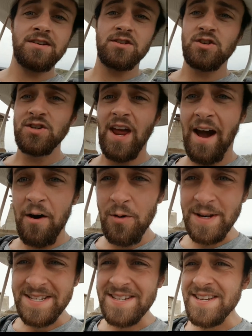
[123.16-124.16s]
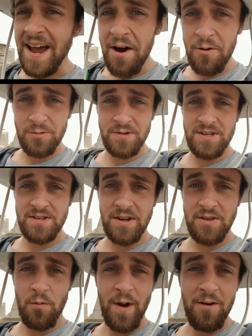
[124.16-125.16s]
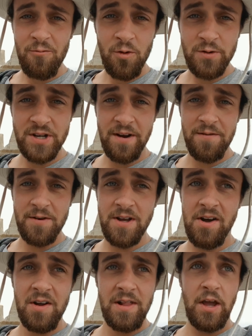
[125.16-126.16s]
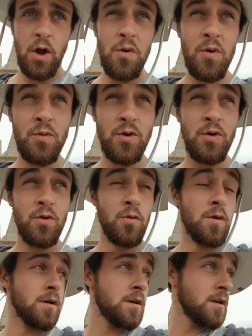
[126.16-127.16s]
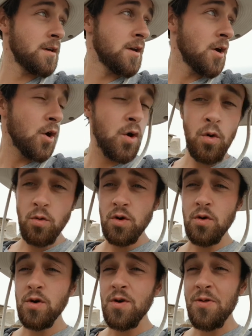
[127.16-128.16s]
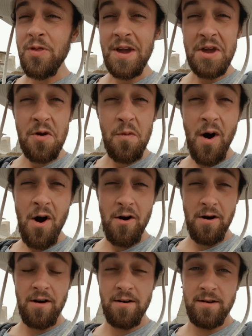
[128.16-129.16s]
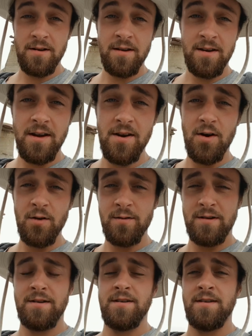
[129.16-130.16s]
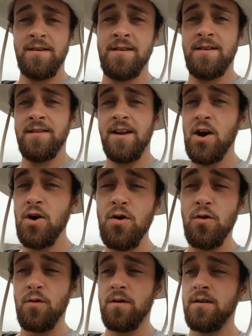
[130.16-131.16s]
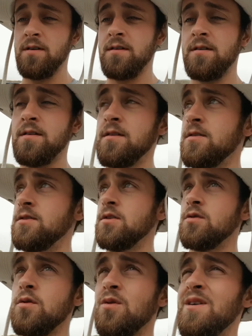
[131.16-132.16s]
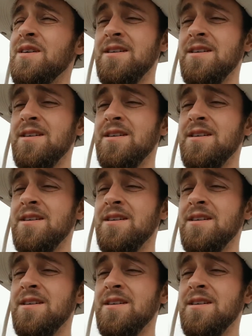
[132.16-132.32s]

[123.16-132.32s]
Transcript: just how it sounds. It's like the way it rolls off your tongue, like hoodoo. Who do you think you are? You know? Like who do?